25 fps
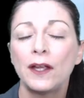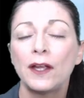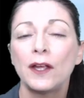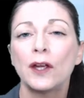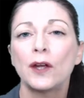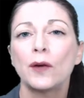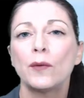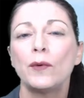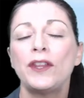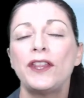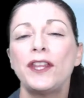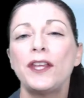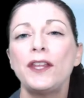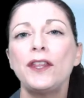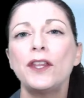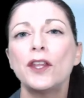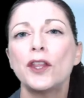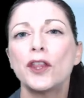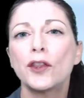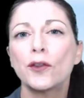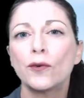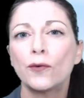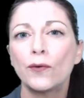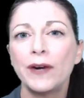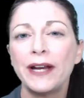Within the
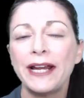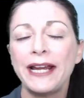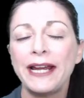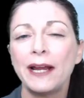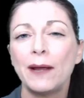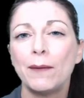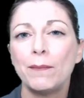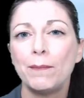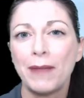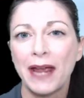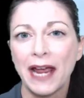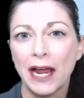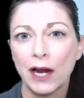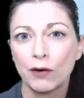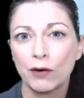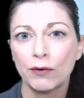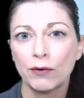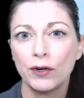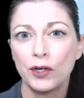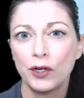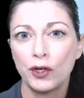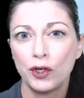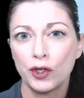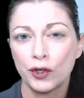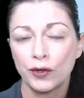three
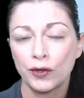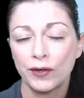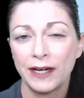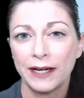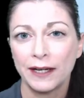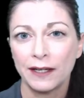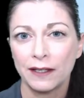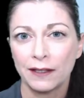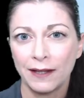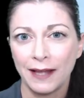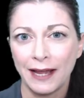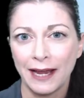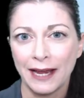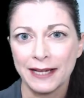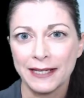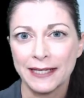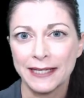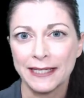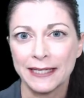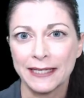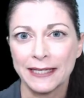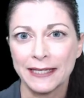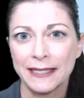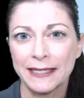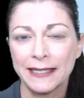macronutrient
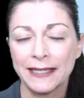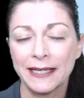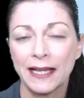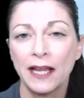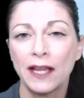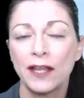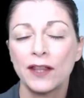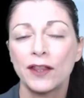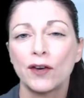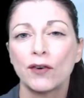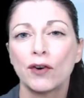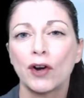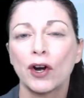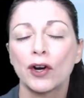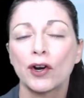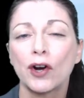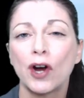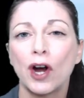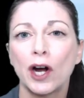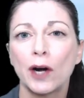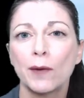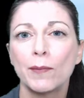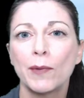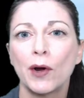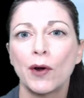classes, there are
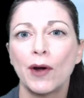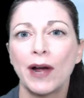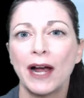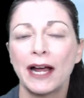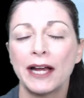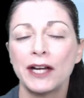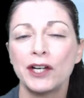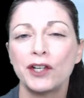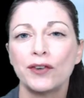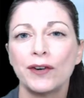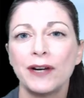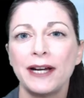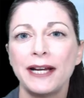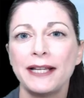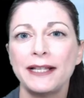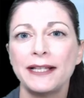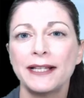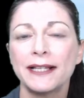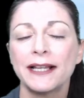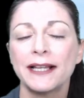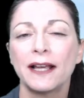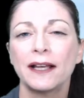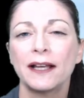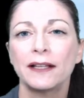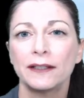carbohydrates,
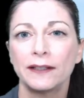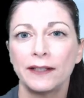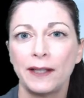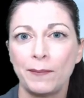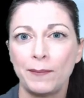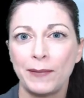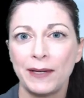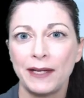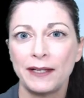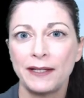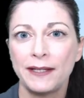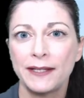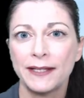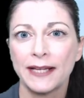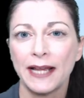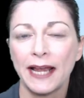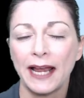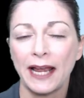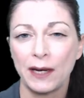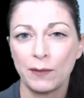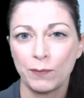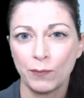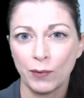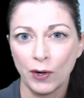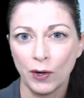lipids,
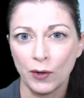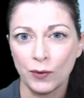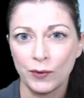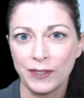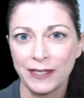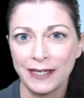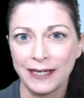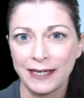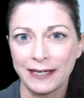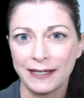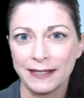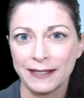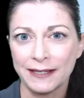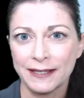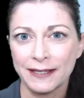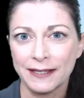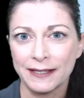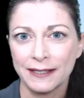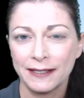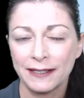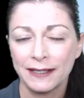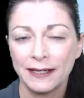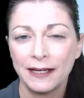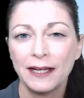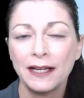and proteins.
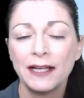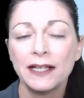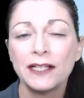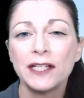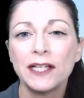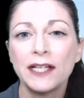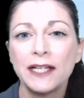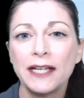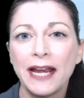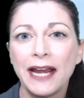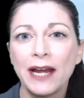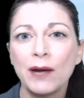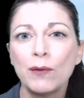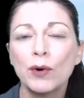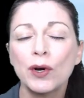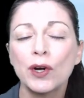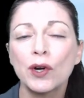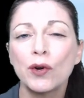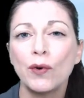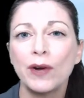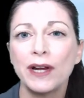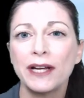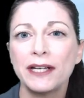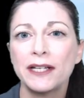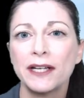Today we're
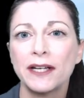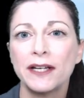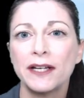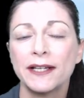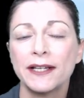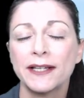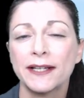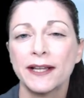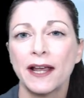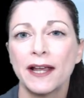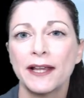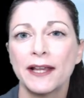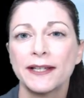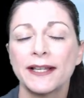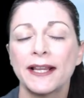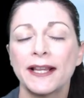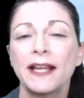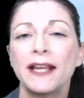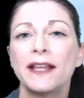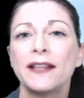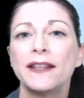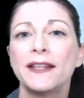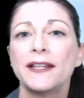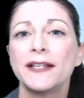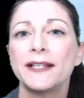going to discuss
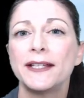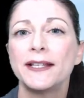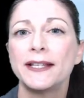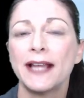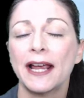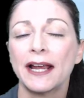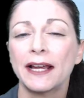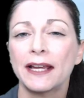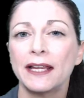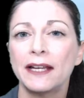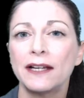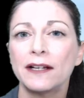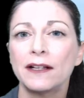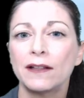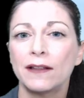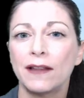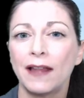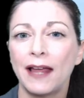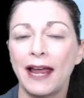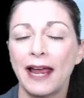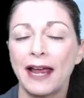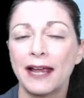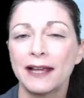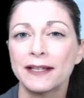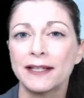the second
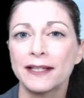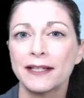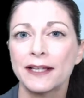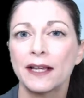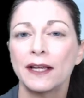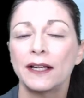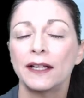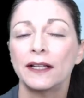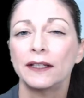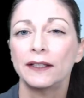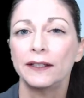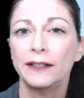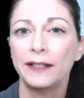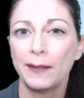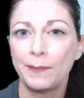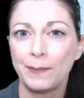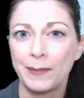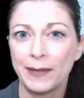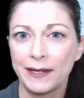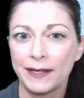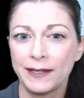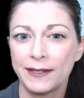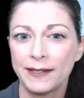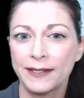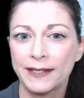class,
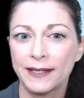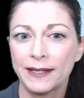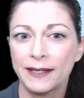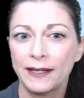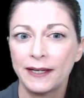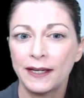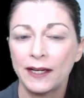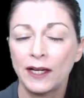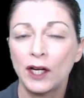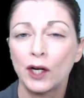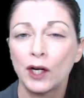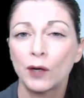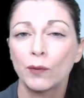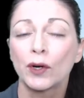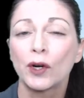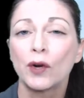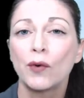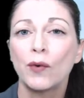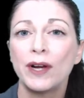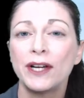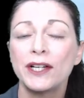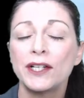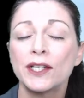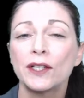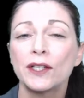lipids. We're
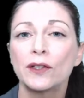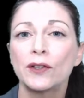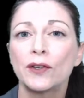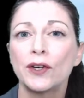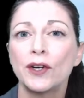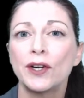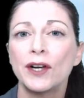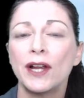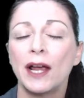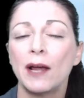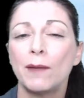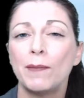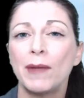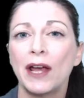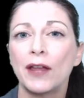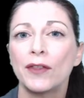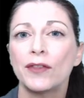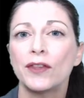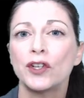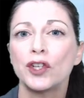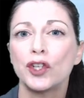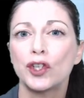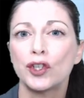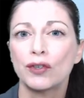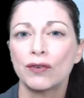going to learn about the
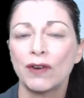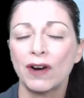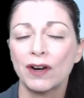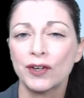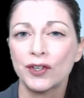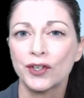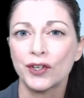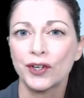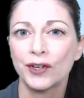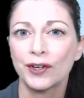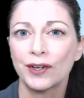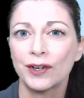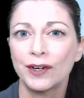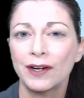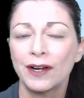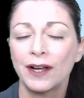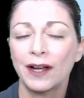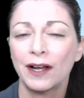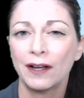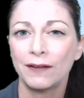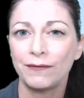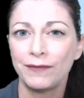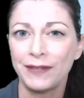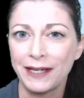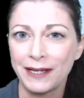structure
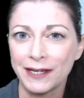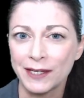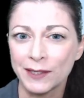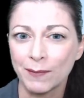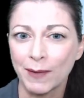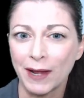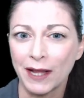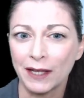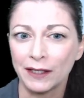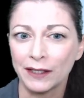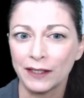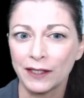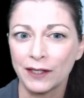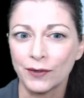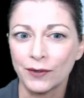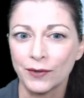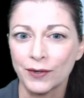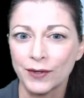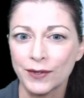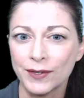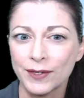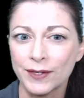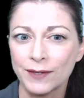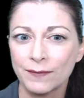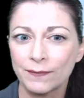of these
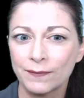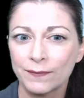molecules.